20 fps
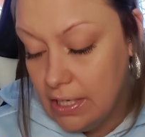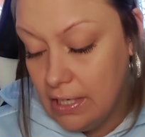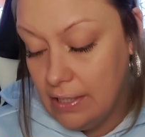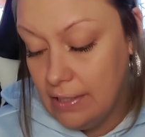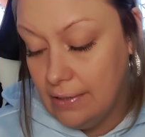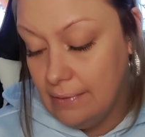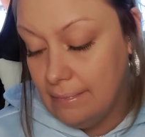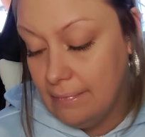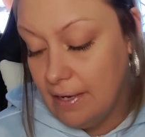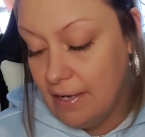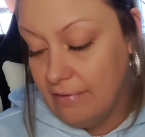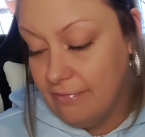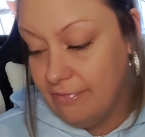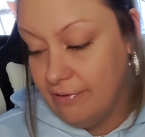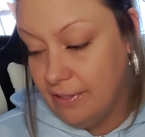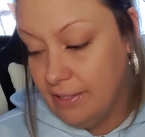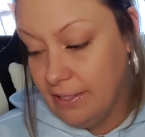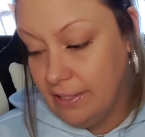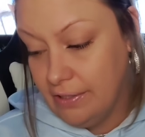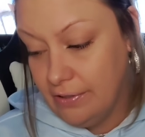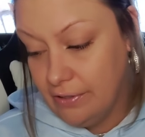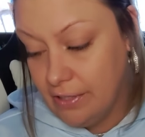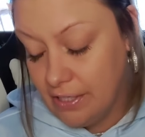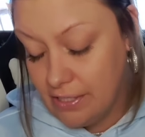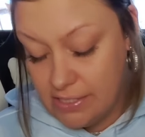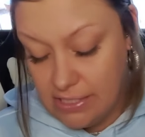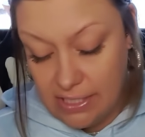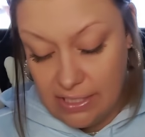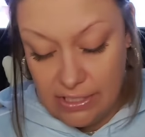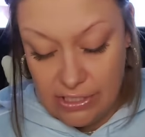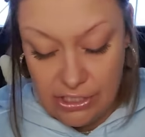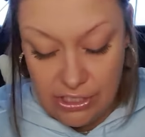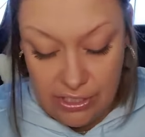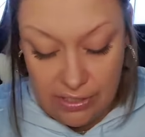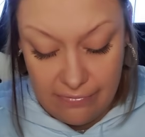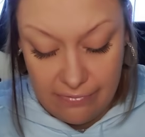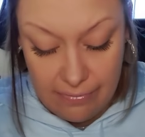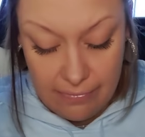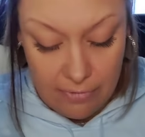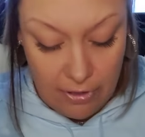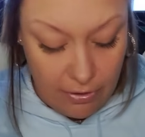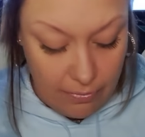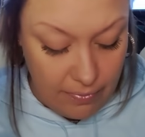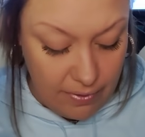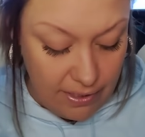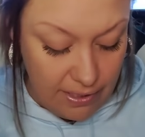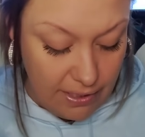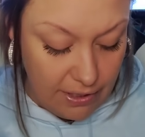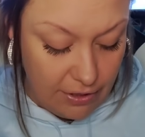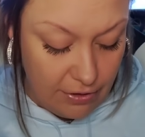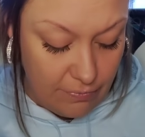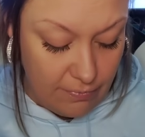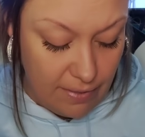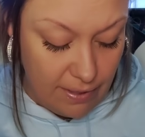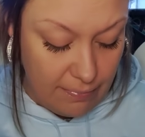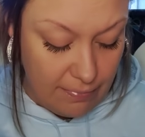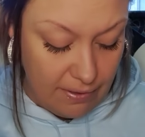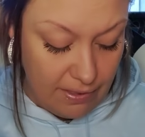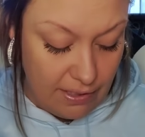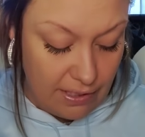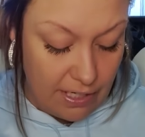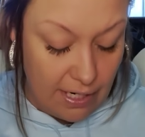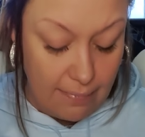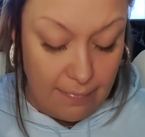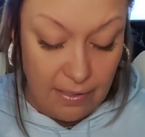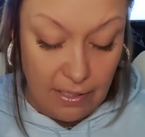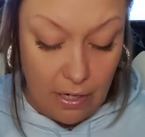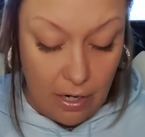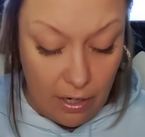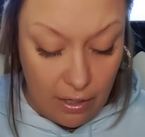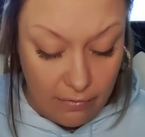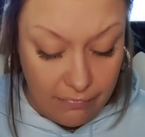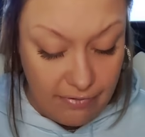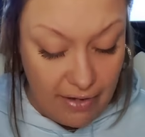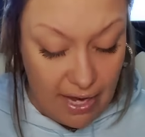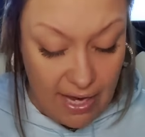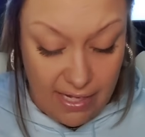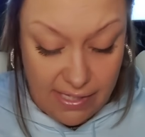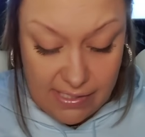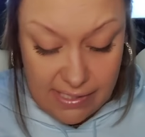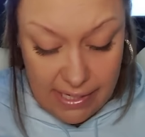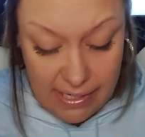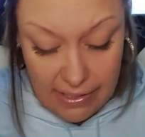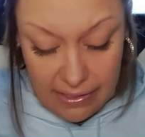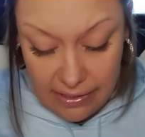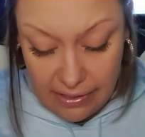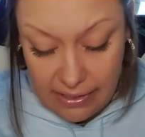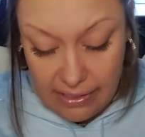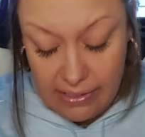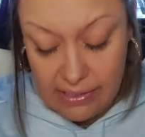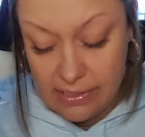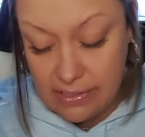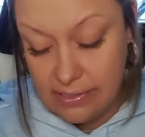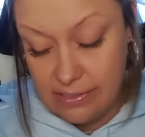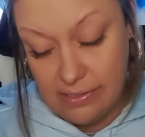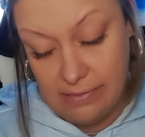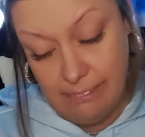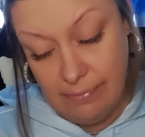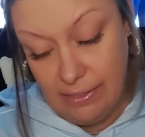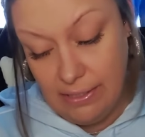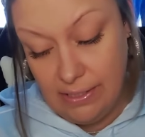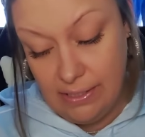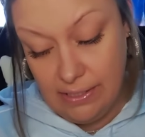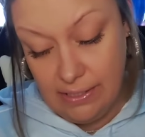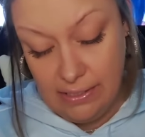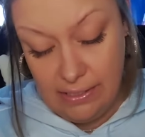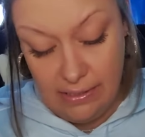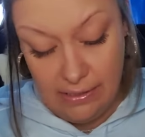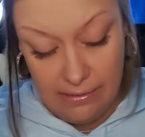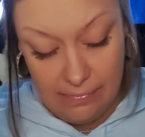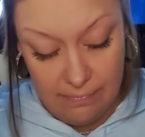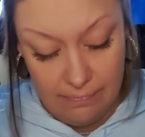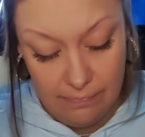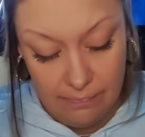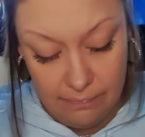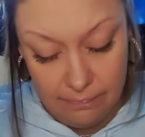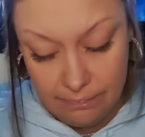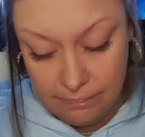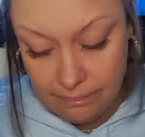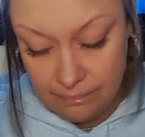Um, I feel like you're not taking shit from nobody. You may be coming off as arrogant, but um,